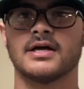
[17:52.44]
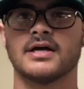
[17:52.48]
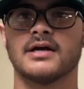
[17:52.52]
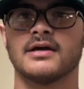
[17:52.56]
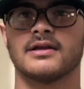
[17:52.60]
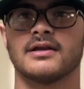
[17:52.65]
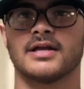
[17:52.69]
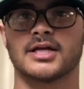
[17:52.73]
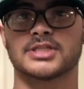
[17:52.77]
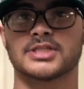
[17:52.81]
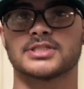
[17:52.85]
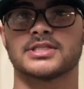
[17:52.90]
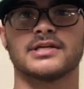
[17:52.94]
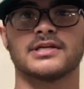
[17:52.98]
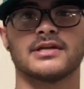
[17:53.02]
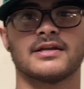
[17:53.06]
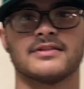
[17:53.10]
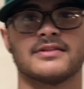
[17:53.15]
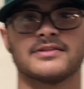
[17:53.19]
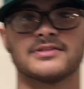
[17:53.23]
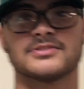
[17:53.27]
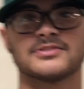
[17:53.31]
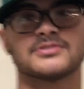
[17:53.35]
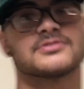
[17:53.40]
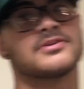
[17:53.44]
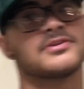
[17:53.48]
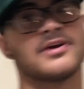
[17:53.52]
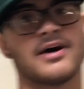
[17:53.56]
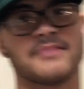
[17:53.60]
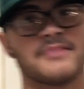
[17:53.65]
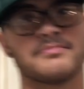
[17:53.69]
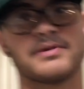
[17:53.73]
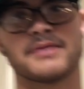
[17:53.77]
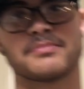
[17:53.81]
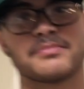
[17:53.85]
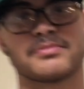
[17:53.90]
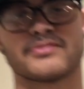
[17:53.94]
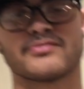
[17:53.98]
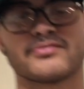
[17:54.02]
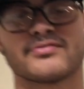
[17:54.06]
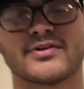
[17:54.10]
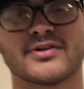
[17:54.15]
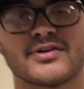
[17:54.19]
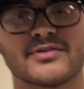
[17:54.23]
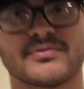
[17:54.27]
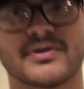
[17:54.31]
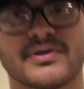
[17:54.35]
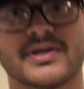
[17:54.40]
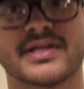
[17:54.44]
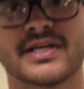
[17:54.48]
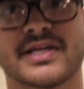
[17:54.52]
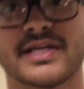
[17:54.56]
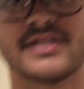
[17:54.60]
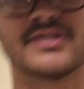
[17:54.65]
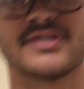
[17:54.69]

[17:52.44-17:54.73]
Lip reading: Like I said, this is not my preferred way to eat